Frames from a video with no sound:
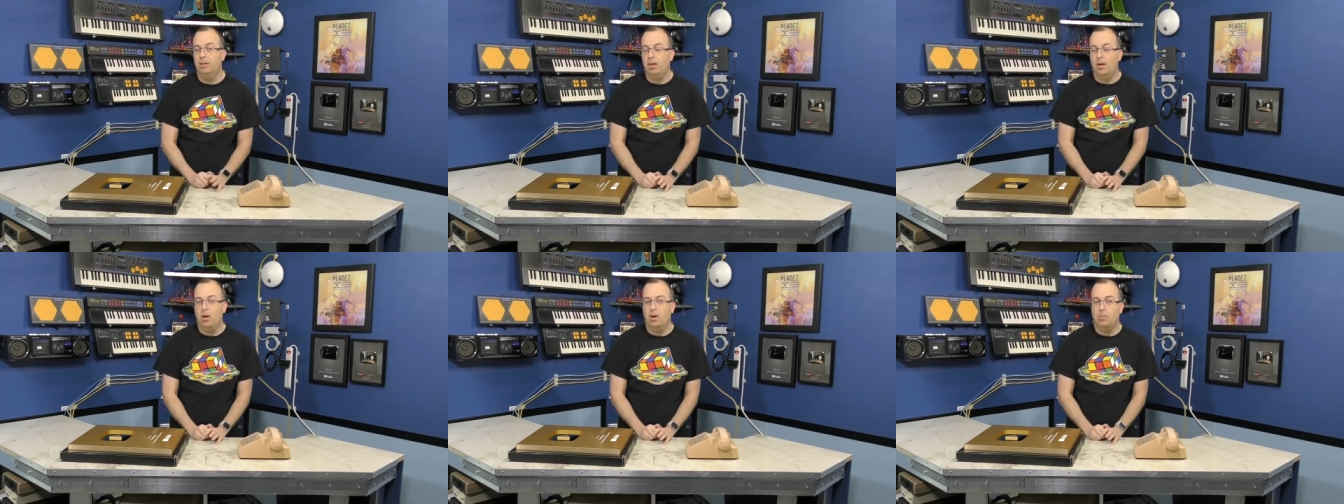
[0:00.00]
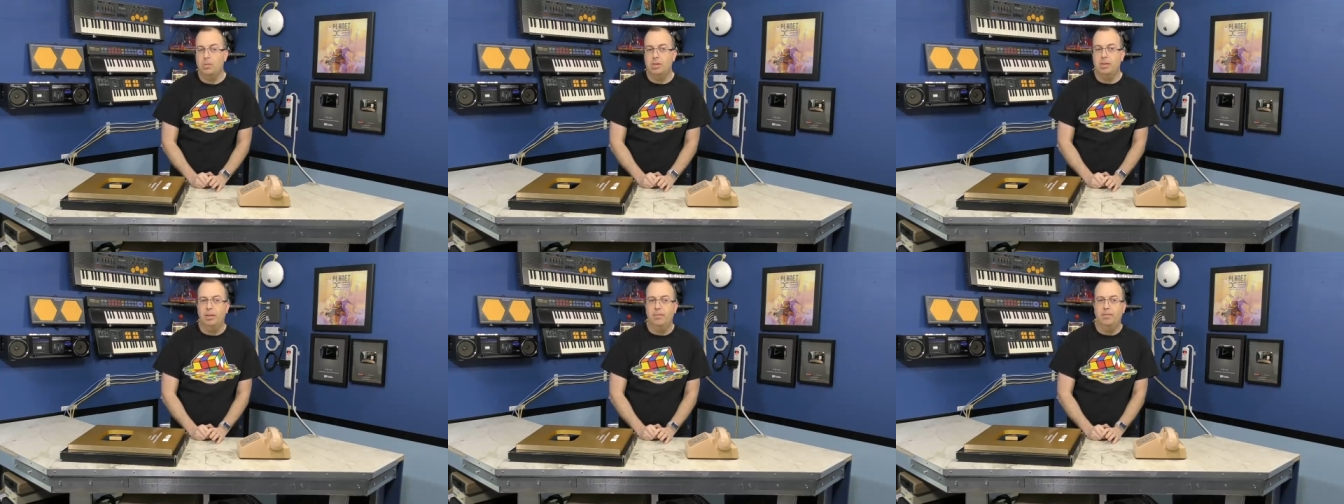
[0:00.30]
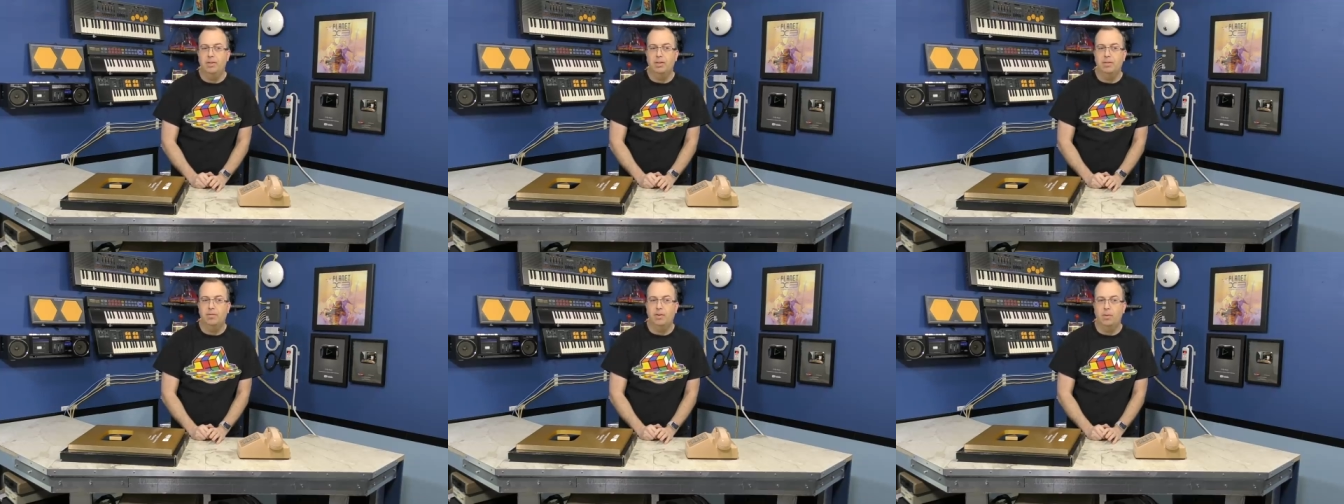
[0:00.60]
ago, I
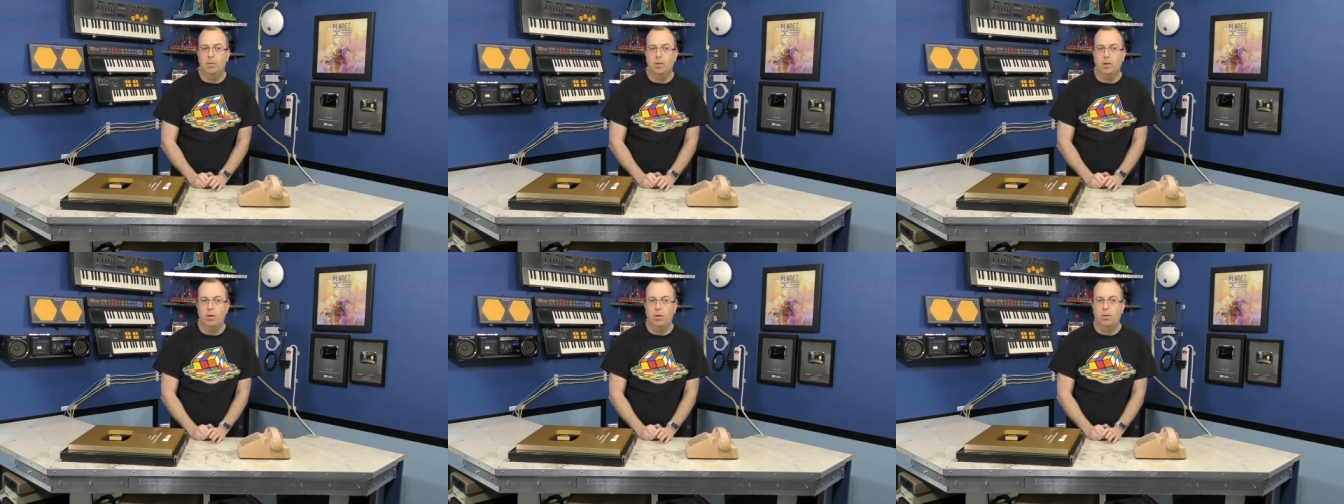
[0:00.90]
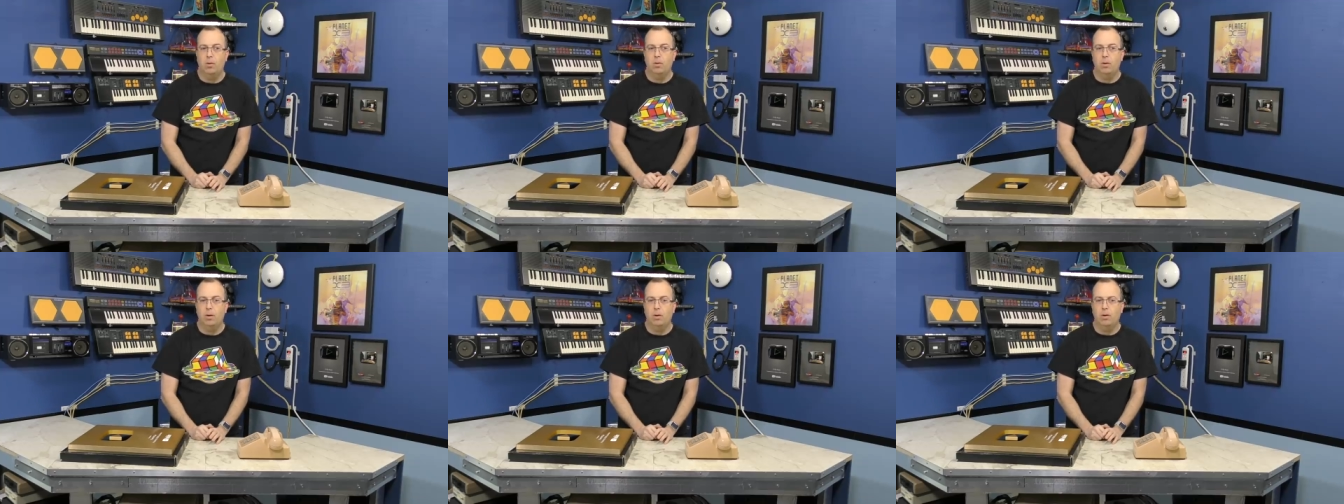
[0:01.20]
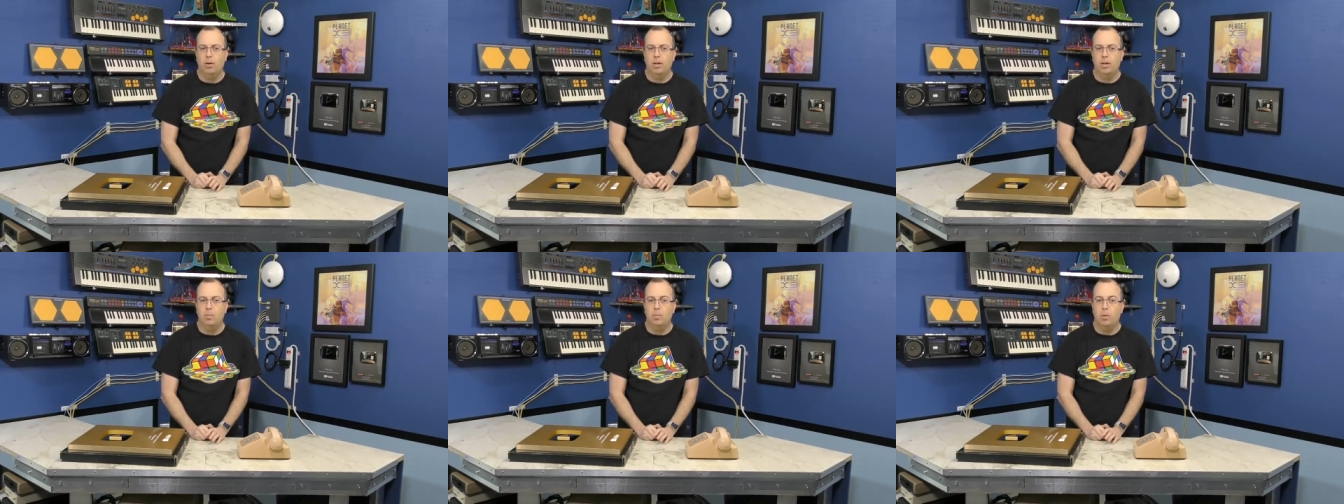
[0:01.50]
received this phone call
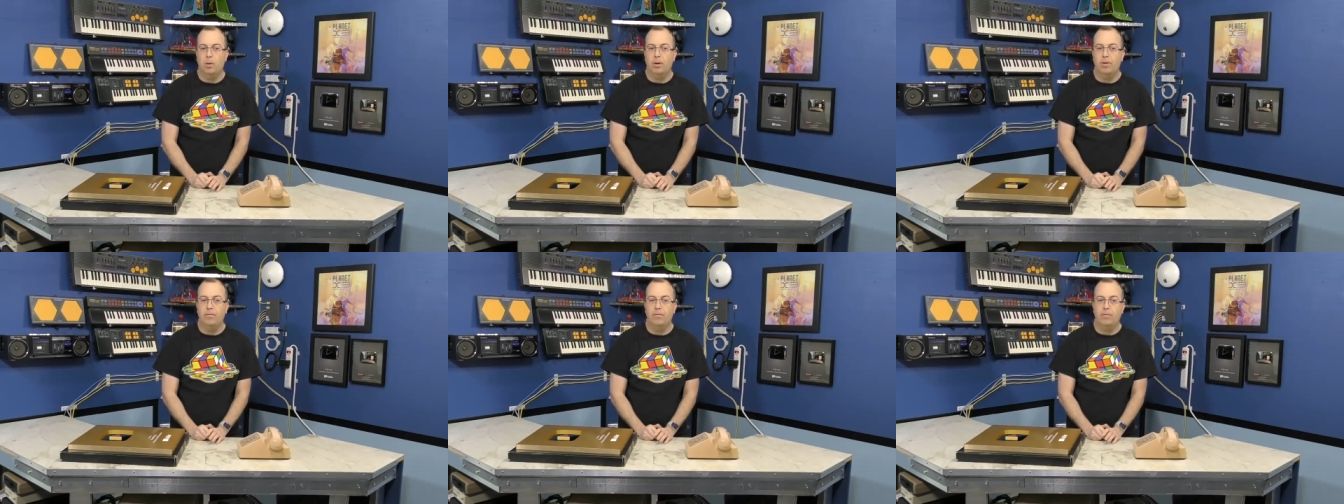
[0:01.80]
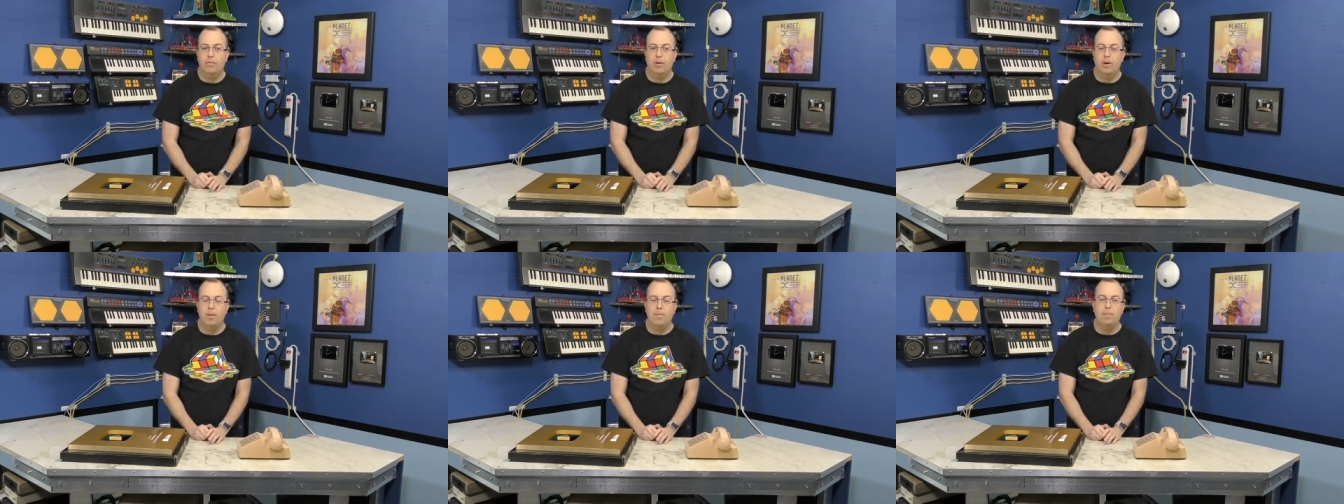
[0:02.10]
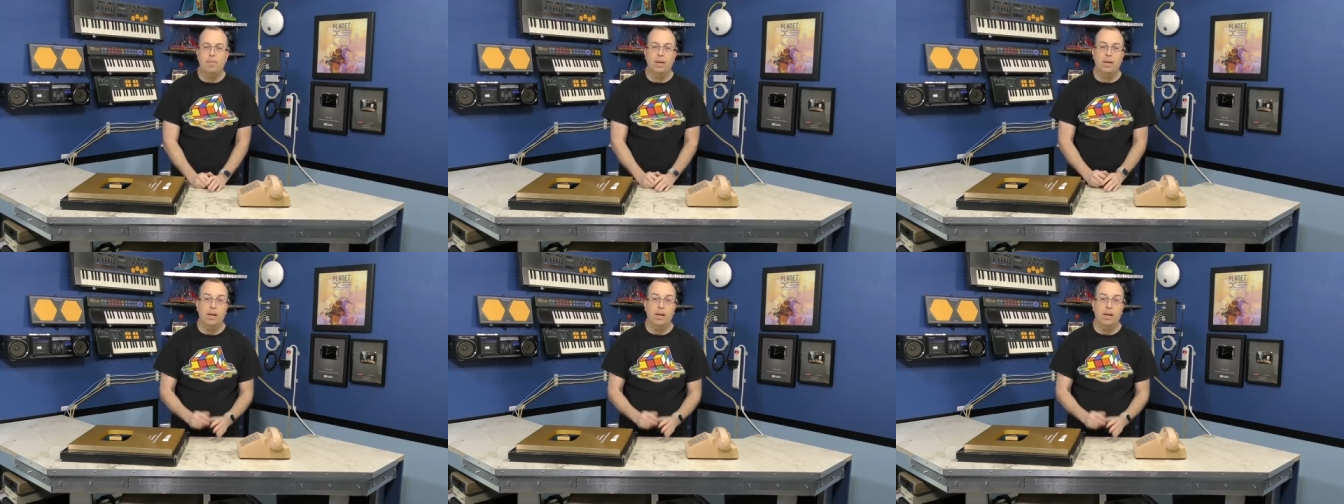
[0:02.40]
early in the morning from